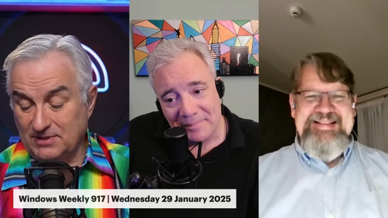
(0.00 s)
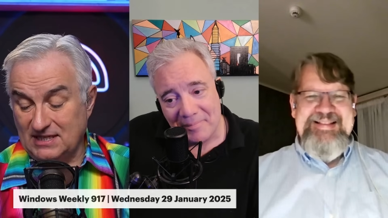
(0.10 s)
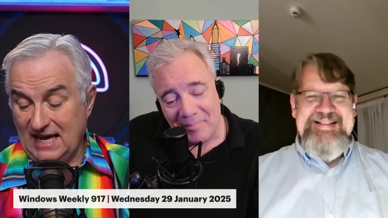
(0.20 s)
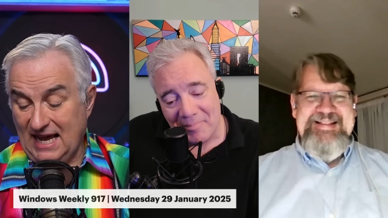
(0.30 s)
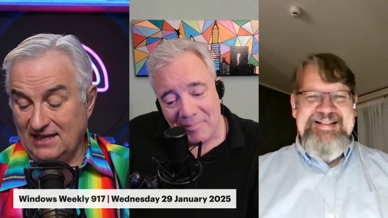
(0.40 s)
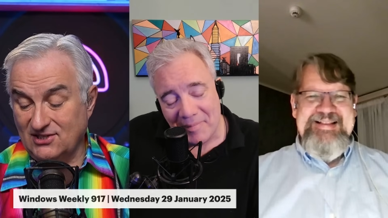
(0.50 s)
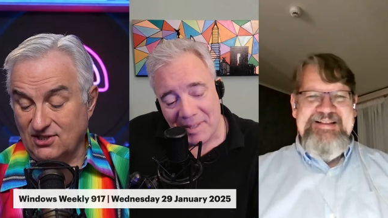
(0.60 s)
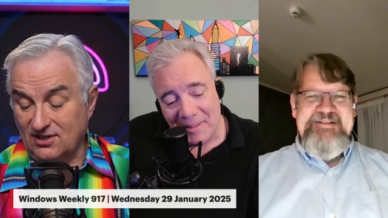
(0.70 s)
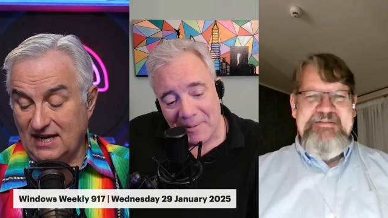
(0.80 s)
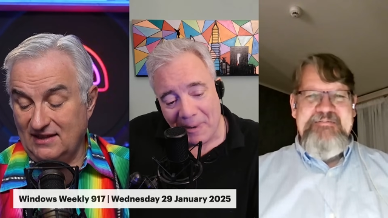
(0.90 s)
Speaker 1: the
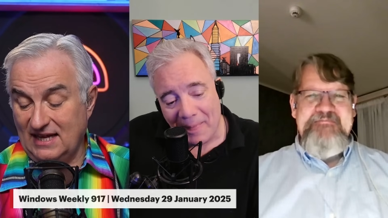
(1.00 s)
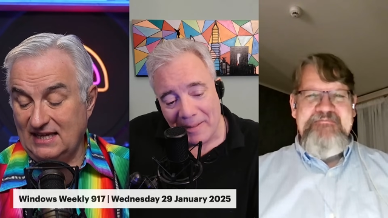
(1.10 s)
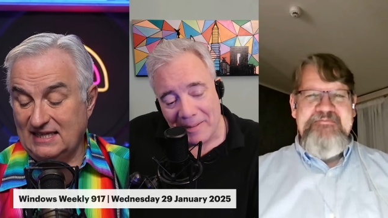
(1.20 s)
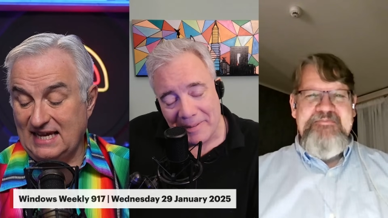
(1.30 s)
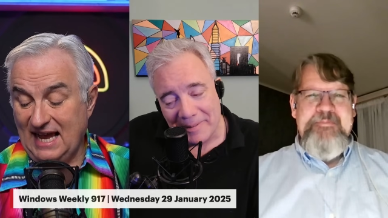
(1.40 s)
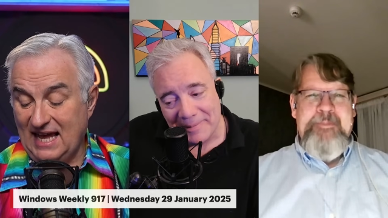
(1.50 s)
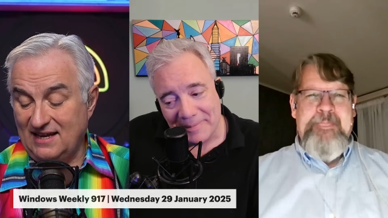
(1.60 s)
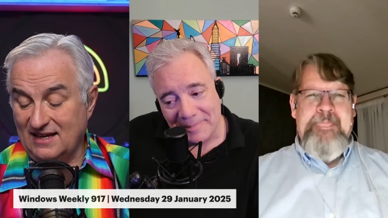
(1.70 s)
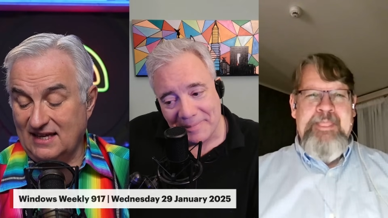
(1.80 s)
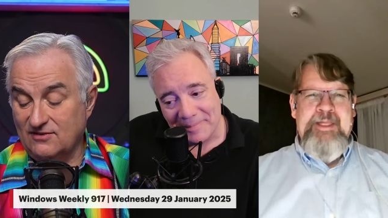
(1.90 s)
answer, and then at the end,
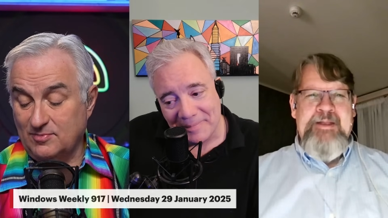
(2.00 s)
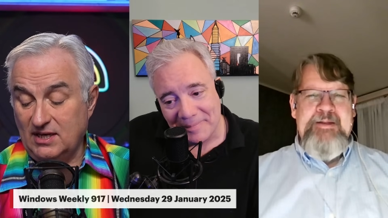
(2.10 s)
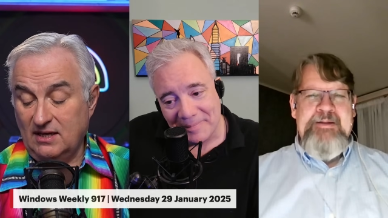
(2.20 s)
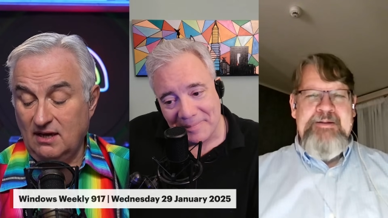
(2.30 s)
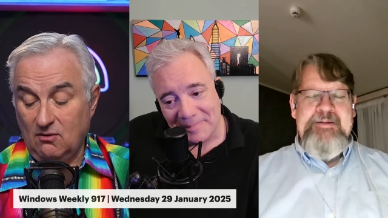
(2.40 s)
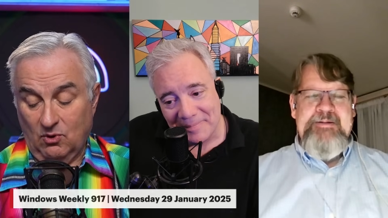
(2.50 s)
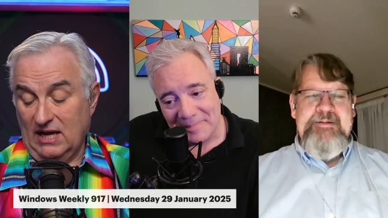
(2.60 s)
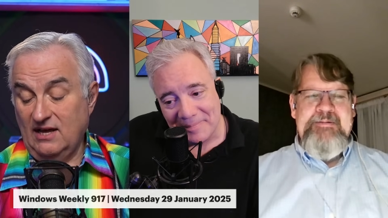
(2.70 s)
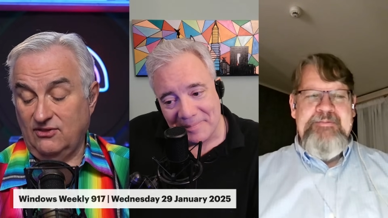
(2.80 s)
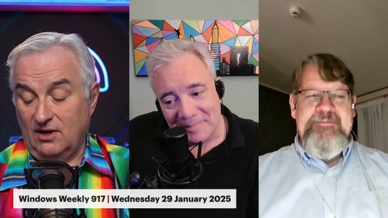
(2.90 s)
it gives me what
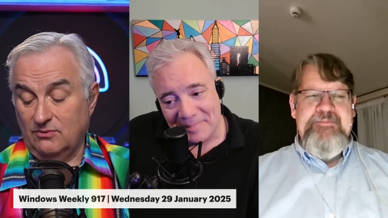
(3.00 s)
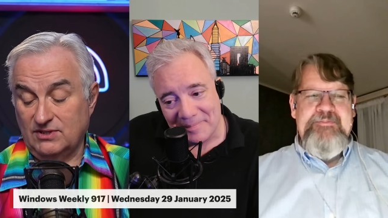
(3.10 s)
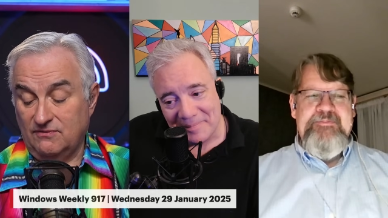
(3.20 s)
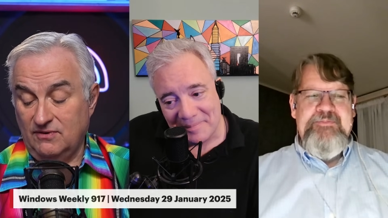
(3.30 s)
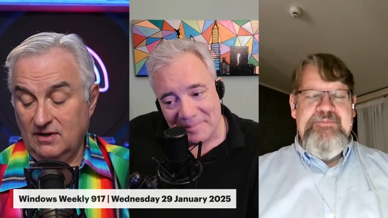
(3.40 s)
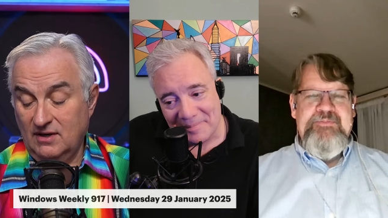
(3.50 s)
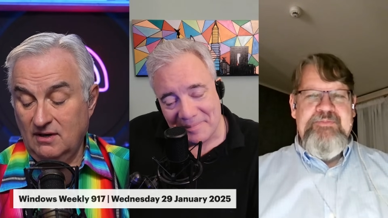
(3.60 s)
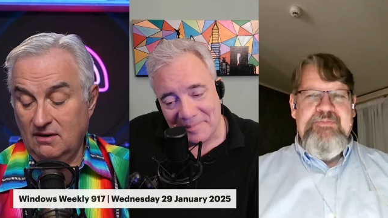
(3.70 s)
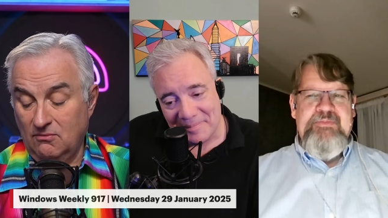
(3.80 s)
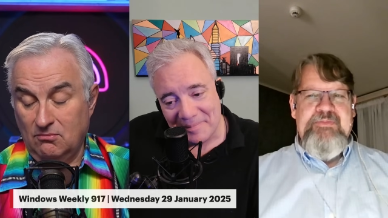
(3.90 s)
I thought was a
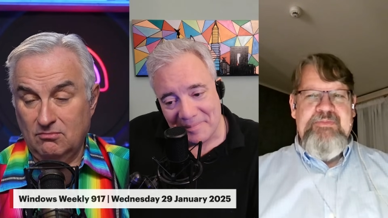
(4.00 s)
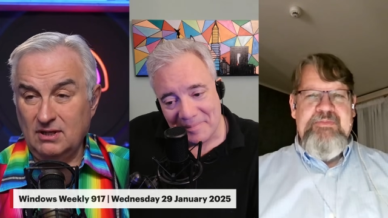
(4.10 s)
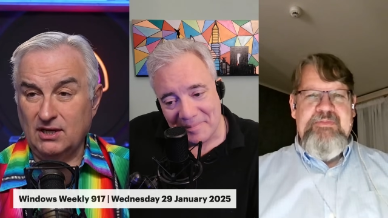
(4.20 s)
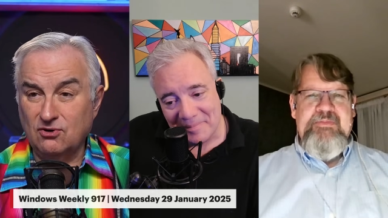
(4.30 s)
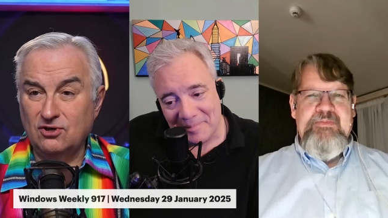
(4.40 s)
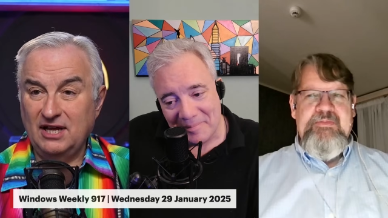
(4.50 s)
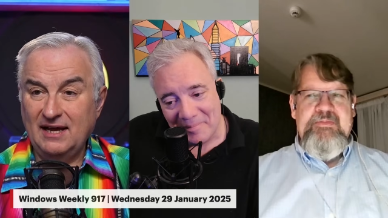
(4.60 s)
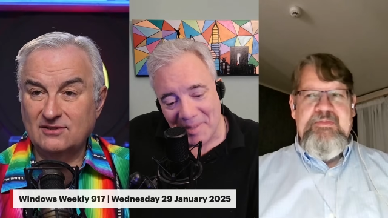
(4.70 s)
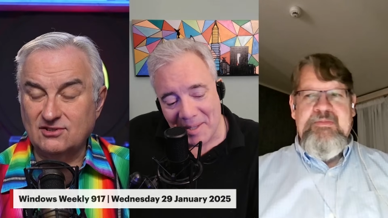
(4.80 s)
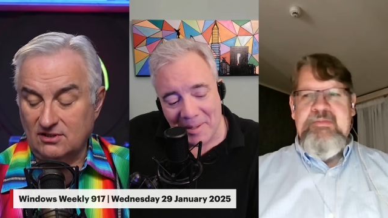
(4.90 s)
really good
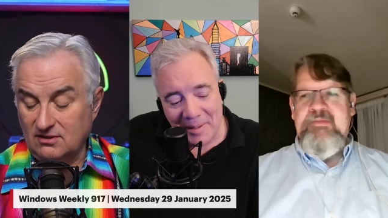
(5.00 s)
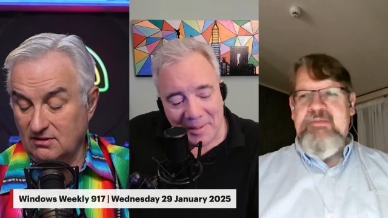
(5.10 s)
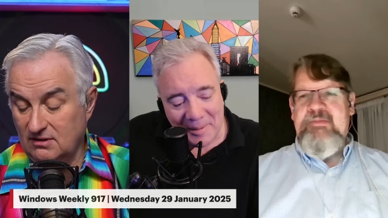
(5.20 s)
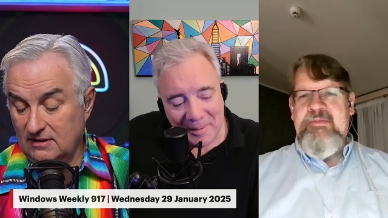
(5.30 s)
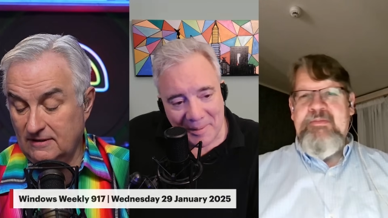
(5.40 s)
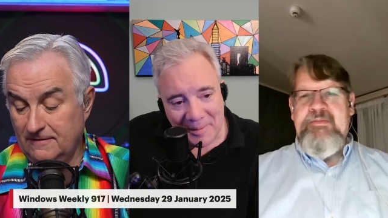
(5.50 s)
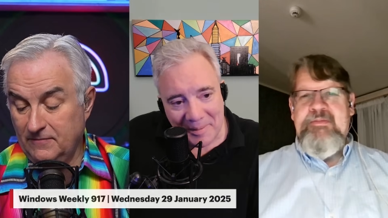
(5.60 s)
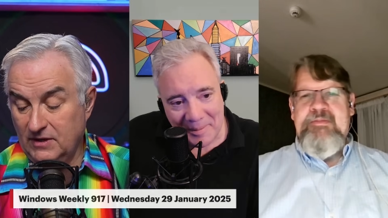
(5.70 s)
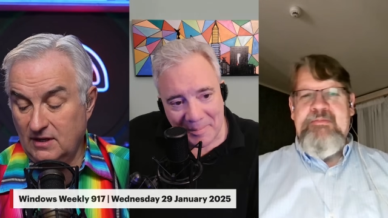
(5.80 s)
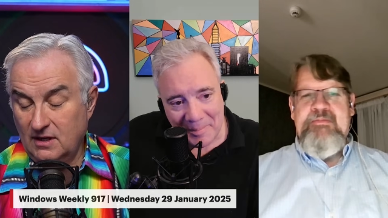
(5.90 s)
answer.
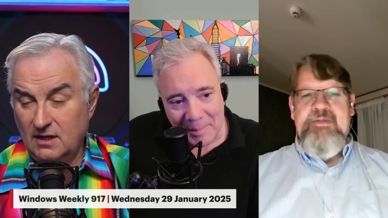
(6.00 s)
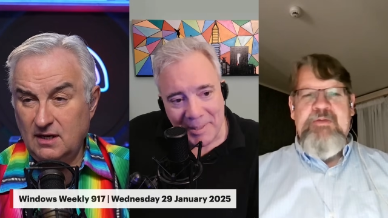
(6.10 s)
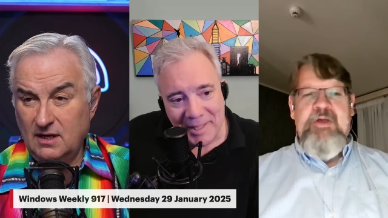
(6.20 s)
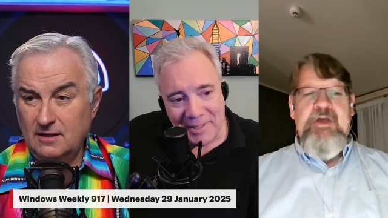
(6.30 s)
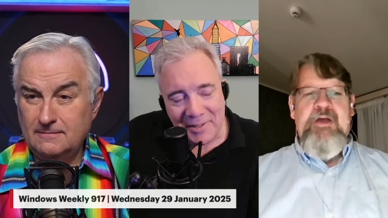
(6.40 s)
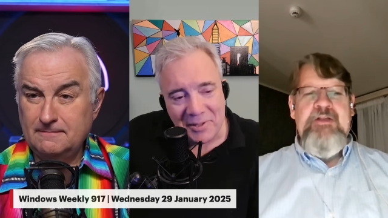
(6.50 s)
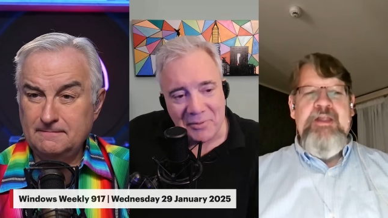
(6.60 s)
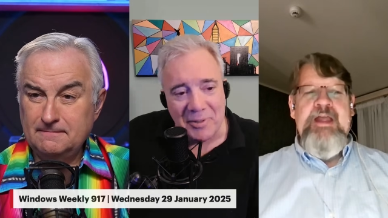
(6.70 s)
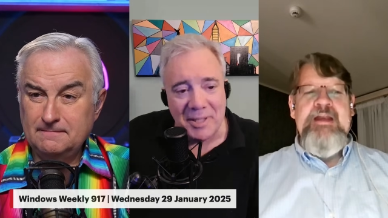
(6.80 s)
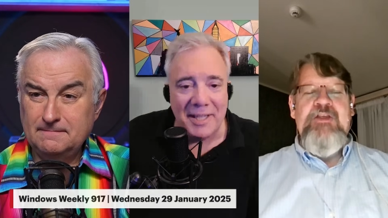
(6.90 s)
Speaker 2: Maybe so this I, I is
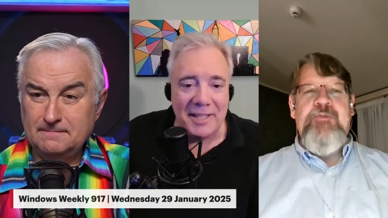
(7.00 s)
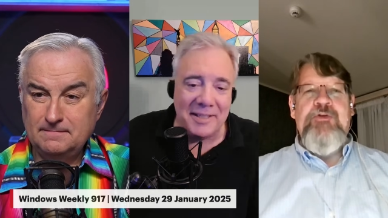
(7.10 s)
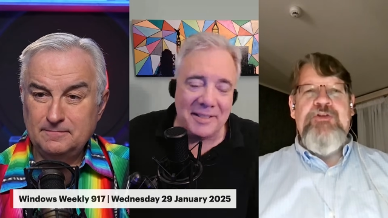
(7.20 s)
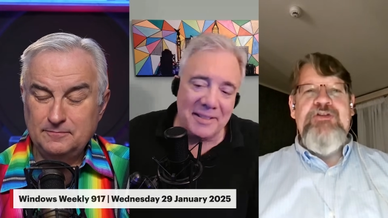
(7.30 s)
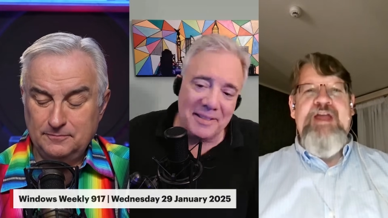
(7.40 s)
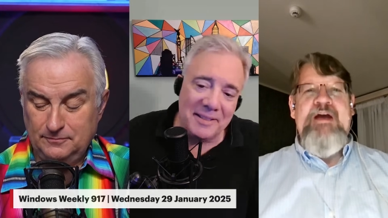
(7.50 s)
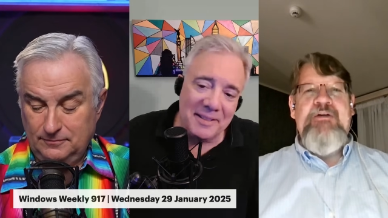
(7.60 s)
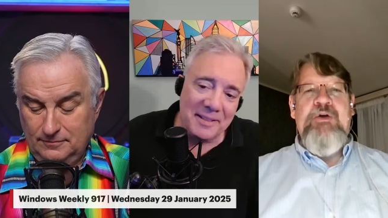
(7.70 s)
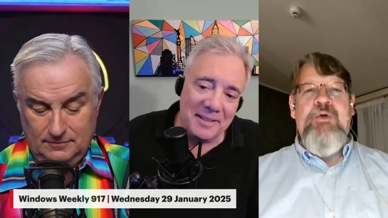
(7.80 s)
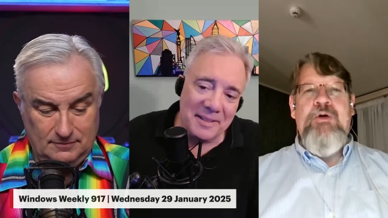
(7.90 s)
related. supposed to down
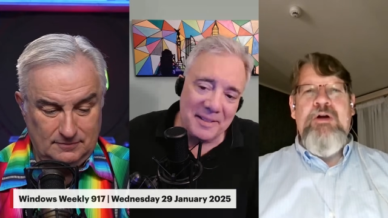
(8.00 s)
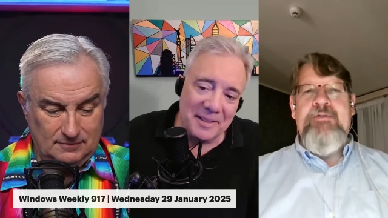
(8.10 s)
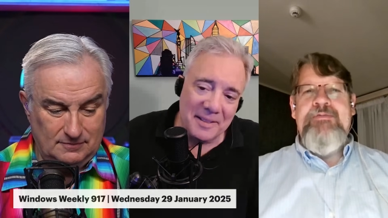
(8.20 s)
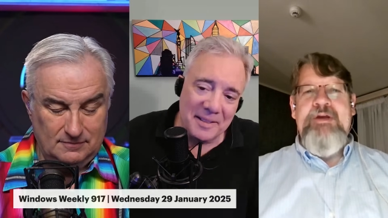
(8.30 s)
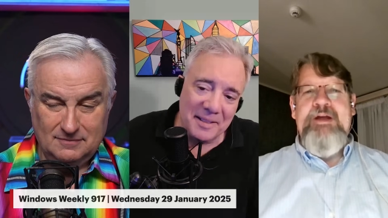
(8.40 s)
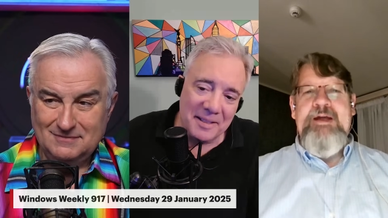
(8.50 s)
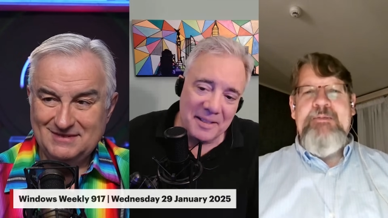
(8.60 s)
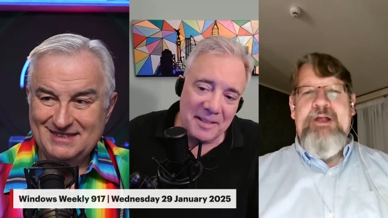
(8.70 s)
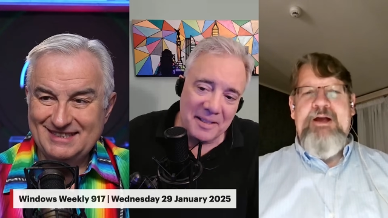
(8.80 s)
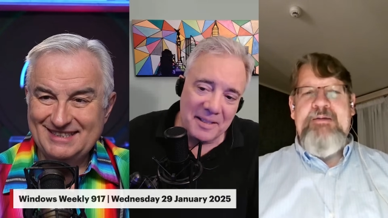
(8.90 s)
a quart of uh,
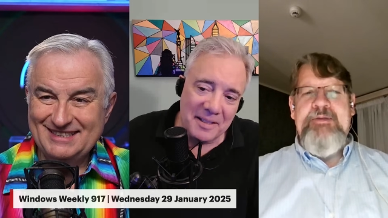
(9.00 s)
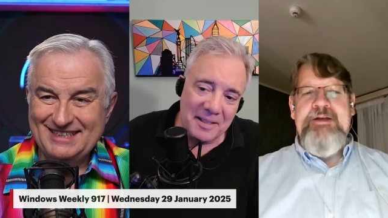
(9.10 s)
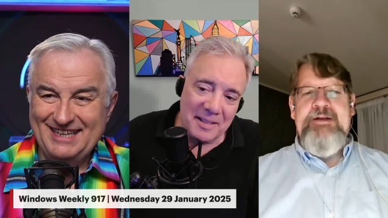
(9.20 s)
hemlock. But